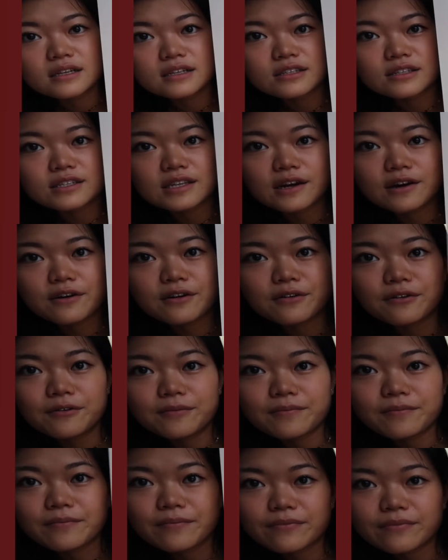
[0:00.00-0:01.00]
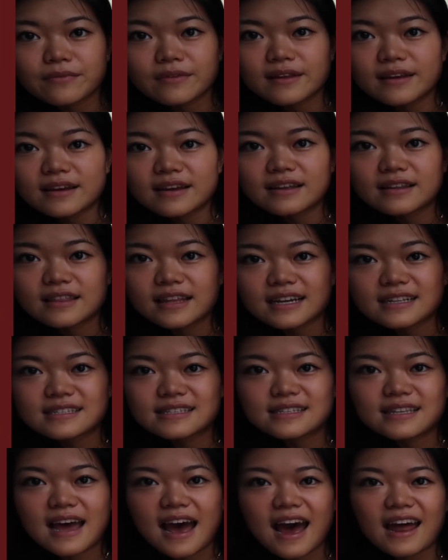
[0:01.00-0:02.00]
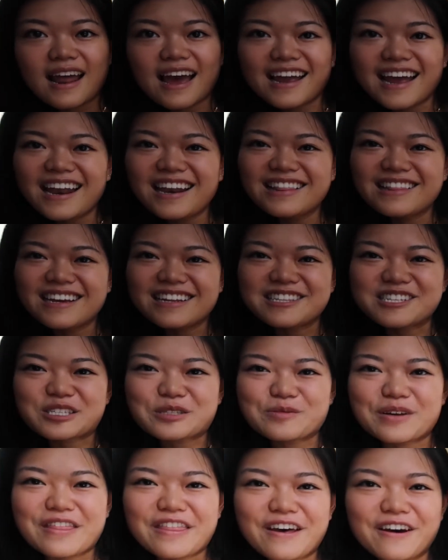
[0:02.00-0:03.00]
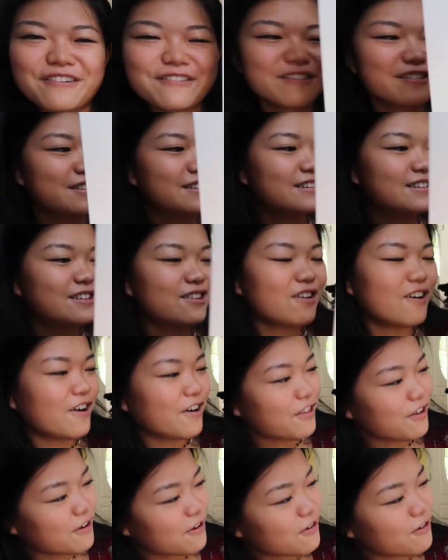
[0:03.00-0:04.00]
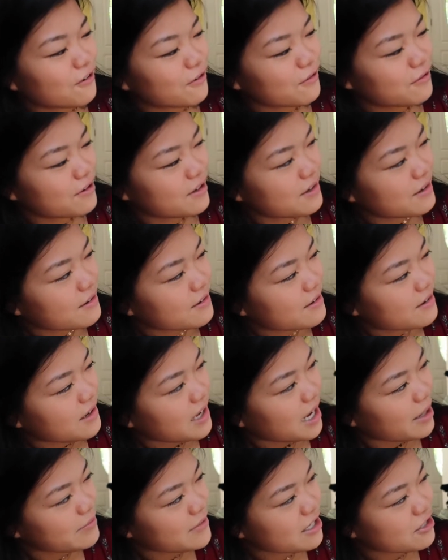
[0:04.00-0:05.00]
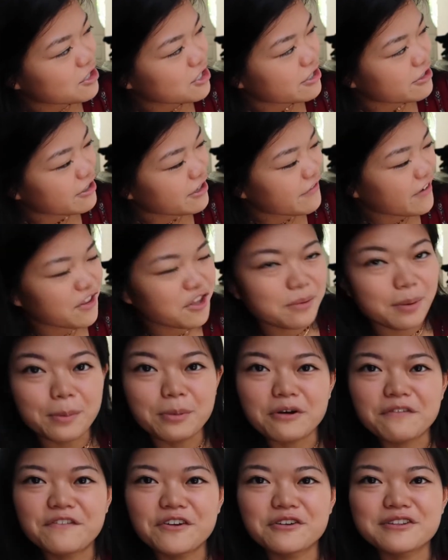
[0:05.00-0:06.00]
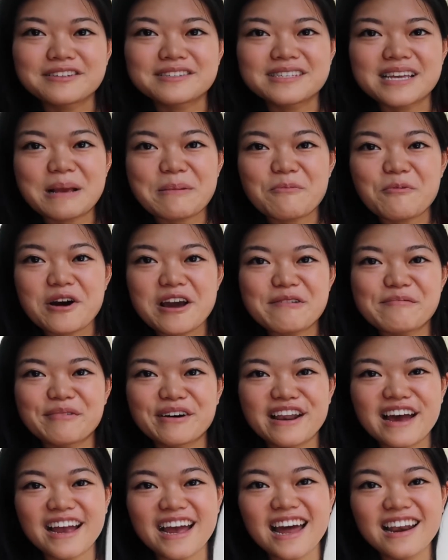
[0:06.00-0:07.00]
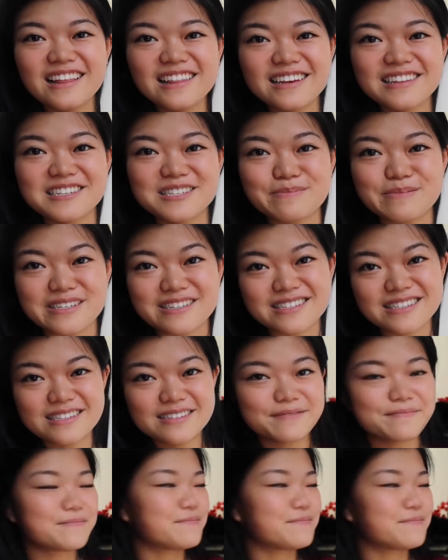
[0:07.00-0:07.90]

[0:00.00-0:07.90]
So that's that. I kind of like this one though, although I'm not sure if other people feel the same way, but I kind of like this piece.